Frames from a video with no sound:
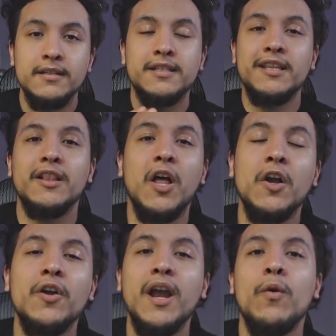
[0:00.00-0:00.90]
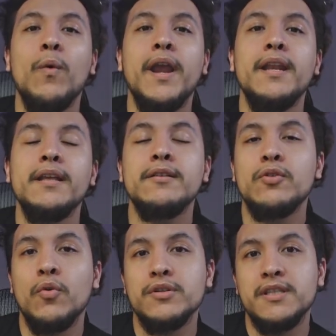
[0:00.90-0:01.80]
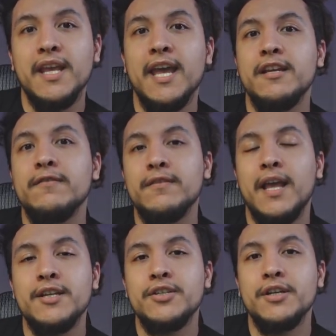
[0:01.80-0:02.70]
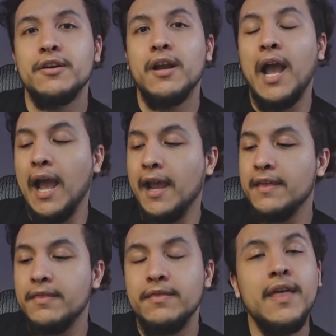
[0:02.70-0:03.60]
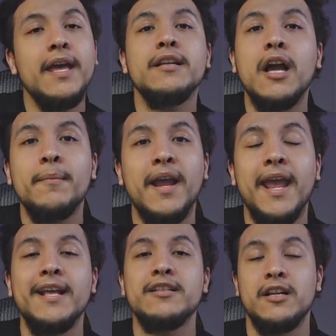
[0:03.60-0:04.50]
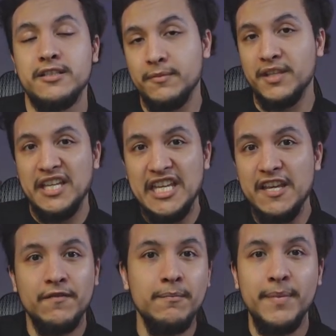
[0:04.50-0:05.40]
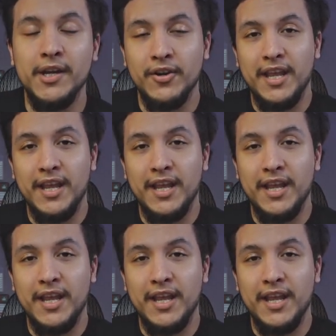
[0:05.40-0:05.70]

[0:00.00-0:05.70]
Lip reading: See, the longer I waited towards the end of last year, I then got my hands on something even better.